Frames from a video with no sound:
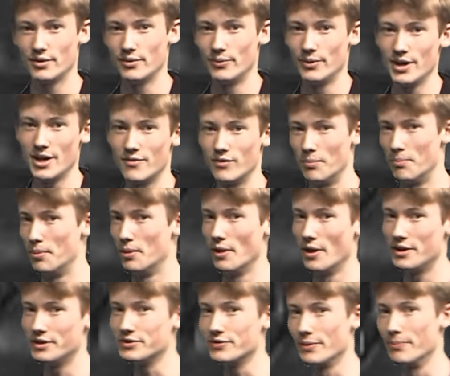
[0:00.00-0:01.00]
We have a
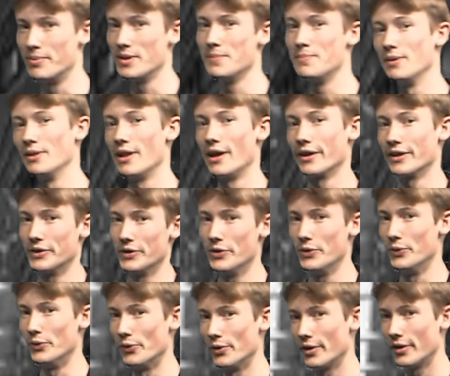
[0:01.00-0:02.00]
place for people like
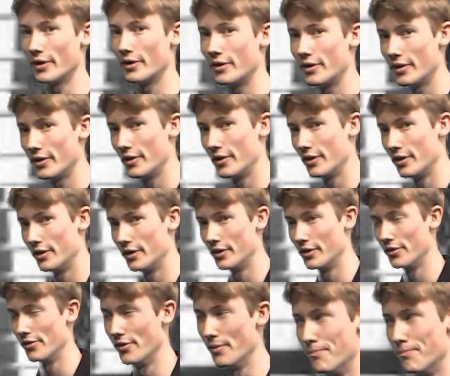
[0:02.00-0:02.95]
you. The